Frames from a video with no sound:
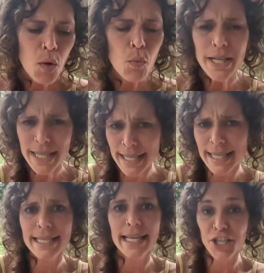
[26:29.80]
What's the
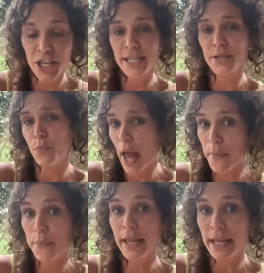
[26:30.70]
sensation? Is it
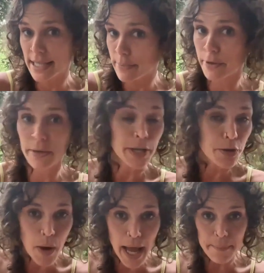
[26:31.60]
wet, really slippery when
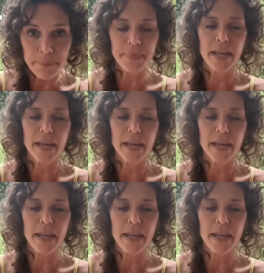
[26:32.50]
you wipe?